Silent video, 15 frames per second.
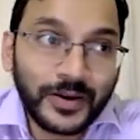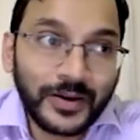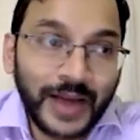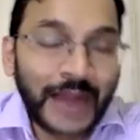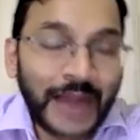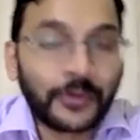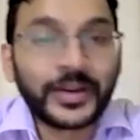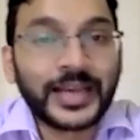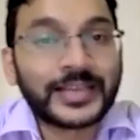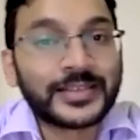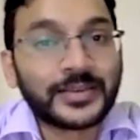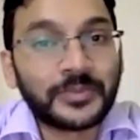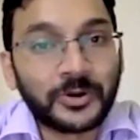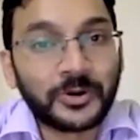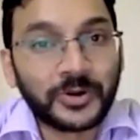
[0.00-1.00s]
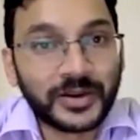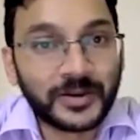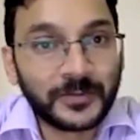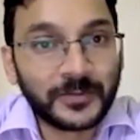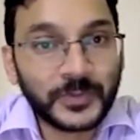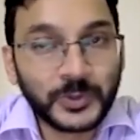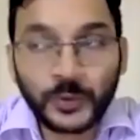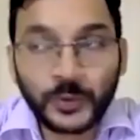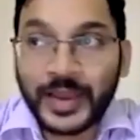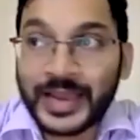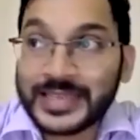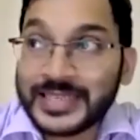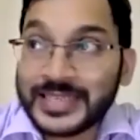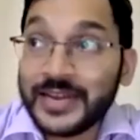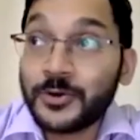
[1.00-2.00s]
advertise about it. So
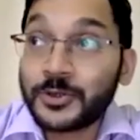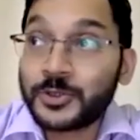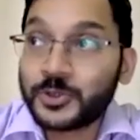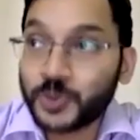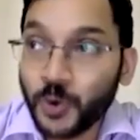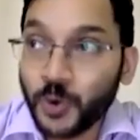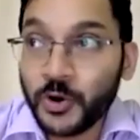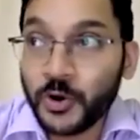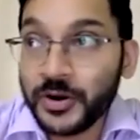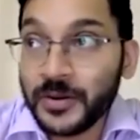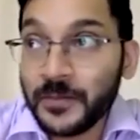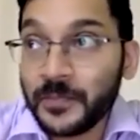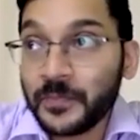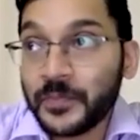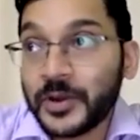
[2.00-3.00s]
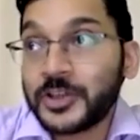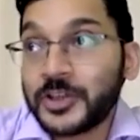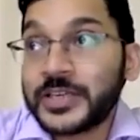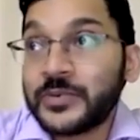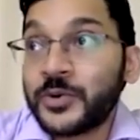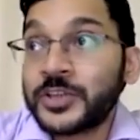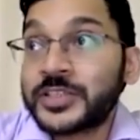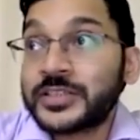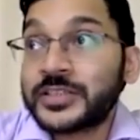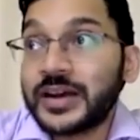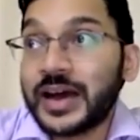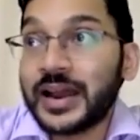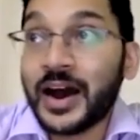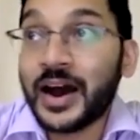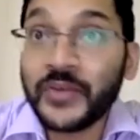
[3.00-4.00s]
X-ray was so good because it was
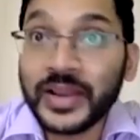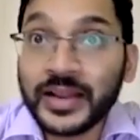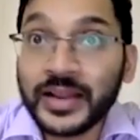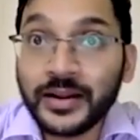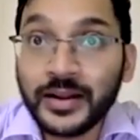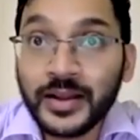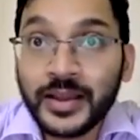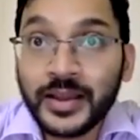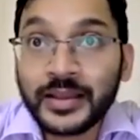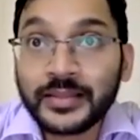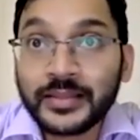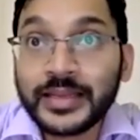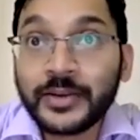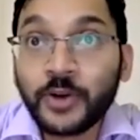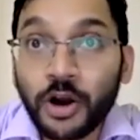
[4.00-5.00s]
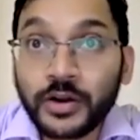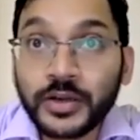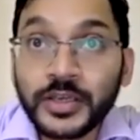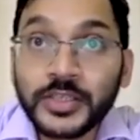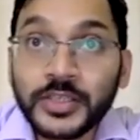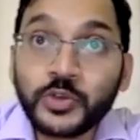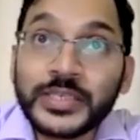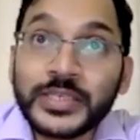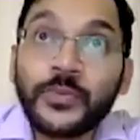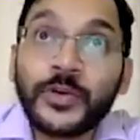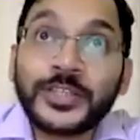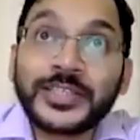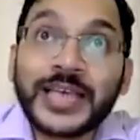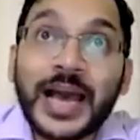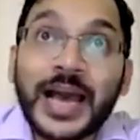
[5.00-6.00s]
allowing the doctors to see
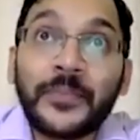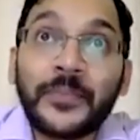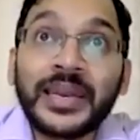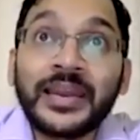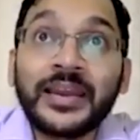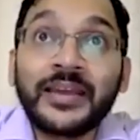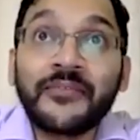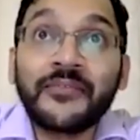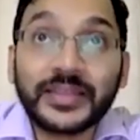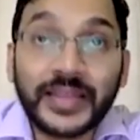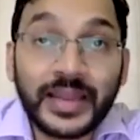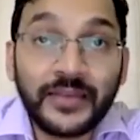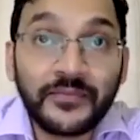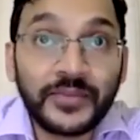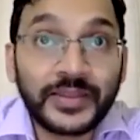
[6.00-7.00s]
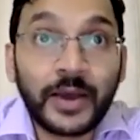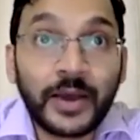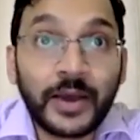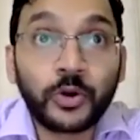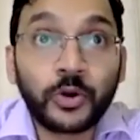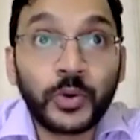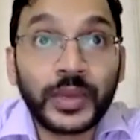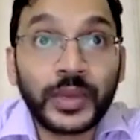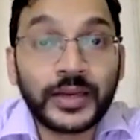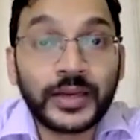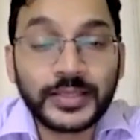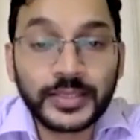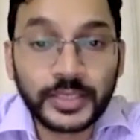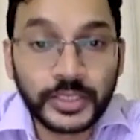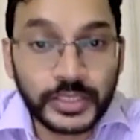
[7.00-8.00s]
what's happening within without doing a
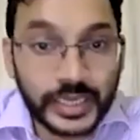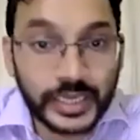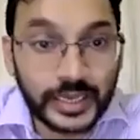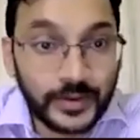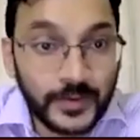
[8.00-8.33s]
surgery.